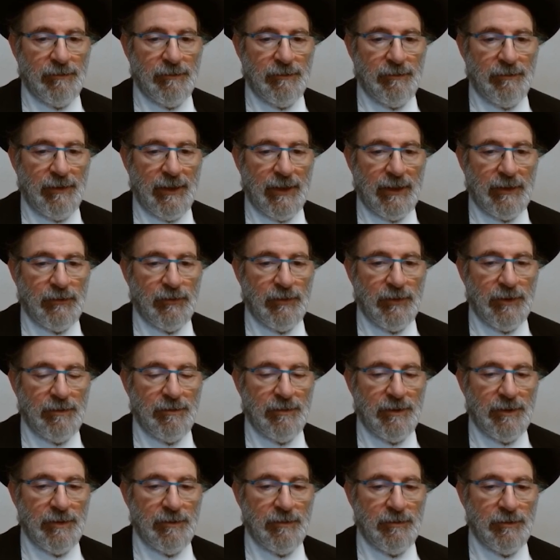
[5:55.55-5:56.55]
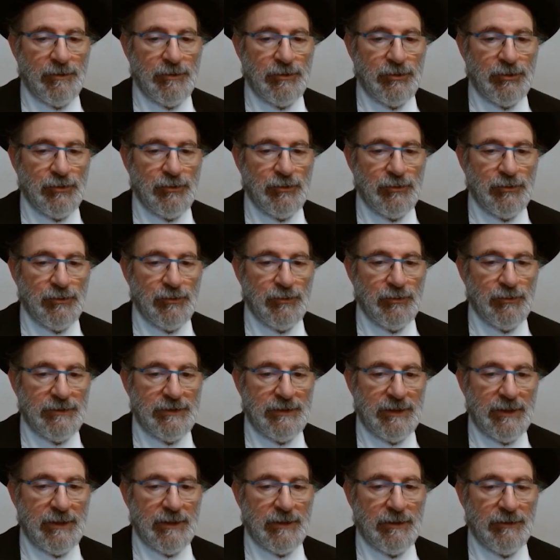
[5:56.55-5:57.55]
black will be able to
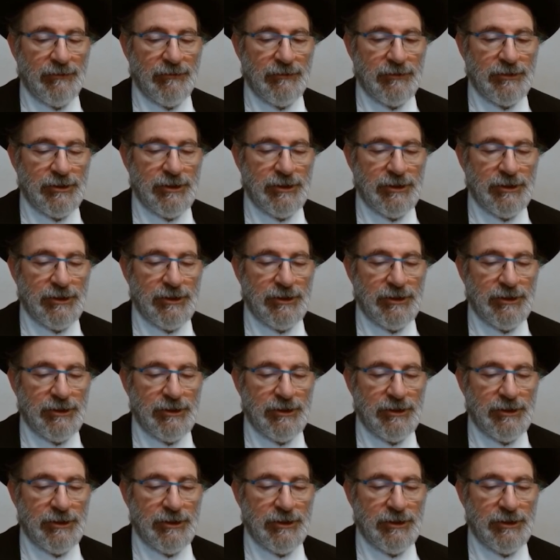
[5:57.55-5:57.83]
take on